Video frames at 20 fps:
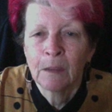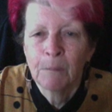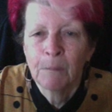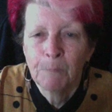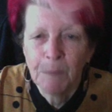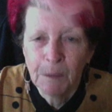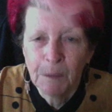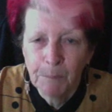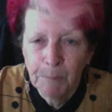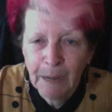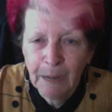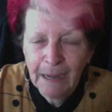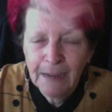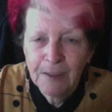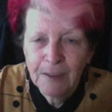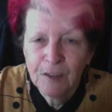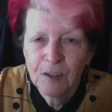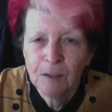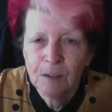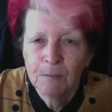the
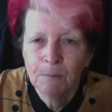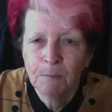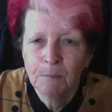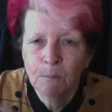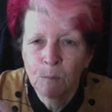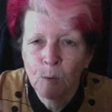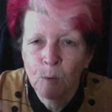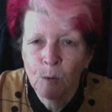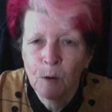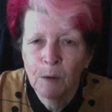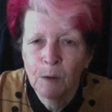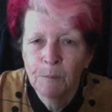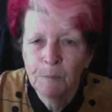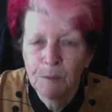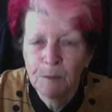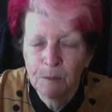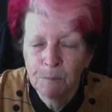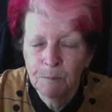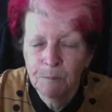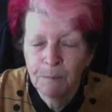base more,
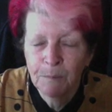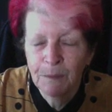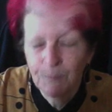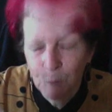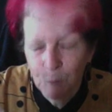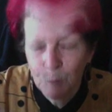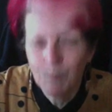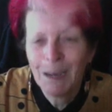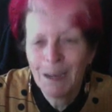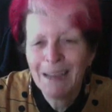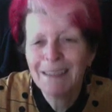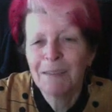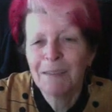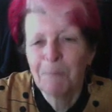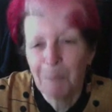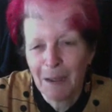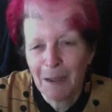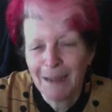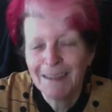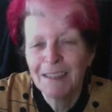would make the
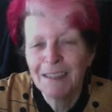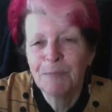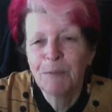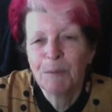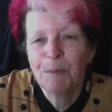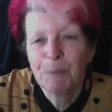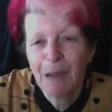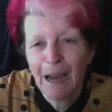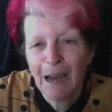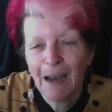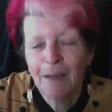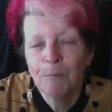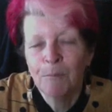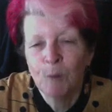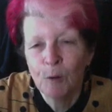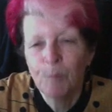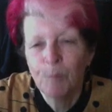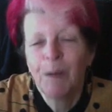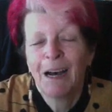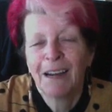base be
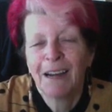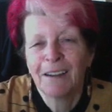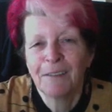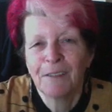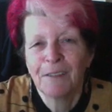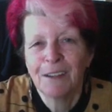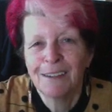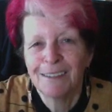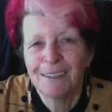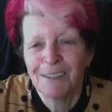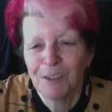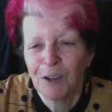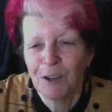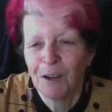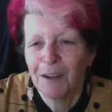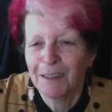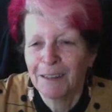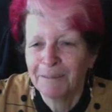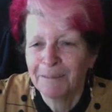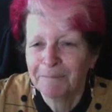more part of the
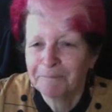design.